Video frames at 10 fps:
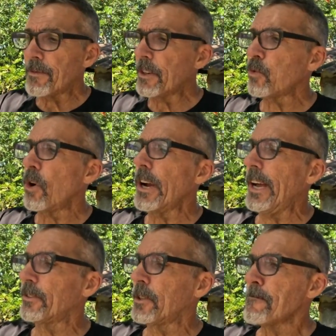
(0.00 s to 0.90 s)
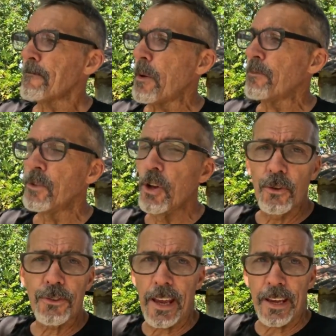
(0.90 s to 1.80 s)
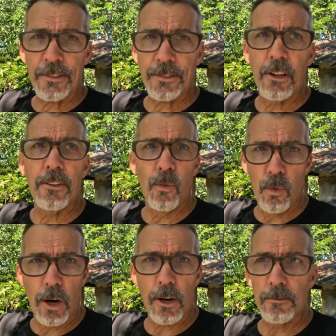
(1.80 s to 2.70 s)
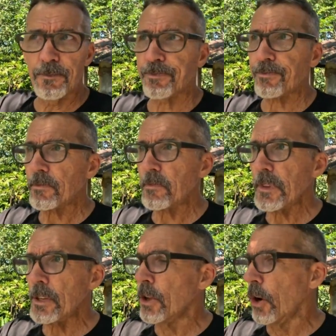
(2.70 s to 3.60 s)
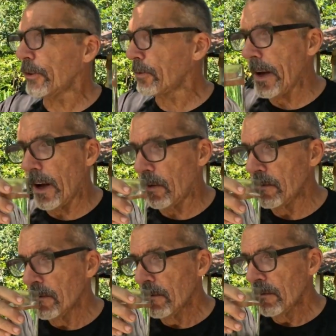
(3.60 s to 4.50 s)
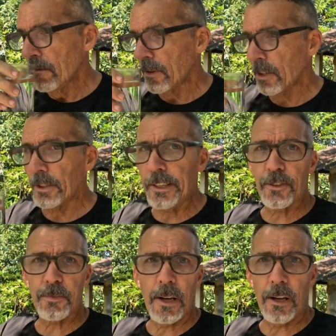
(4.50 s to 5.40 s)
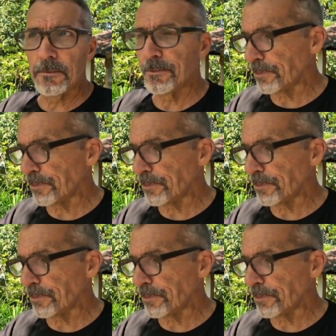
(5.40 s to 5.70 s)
this water has no taste other than water, no smell, clean smell.